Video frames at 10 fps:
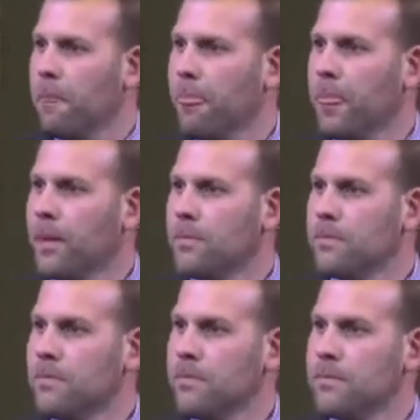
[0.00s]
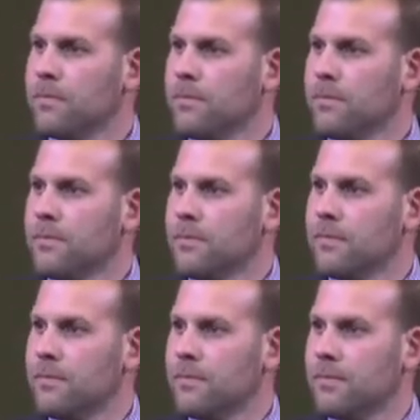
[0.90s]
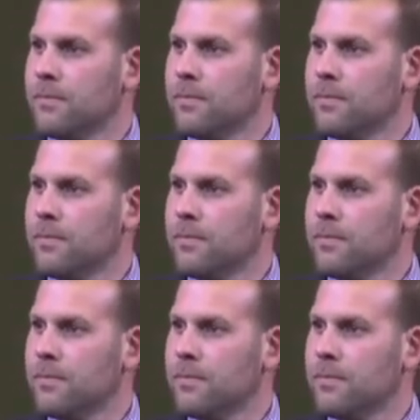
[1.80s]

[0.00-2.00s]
Nobody speaks.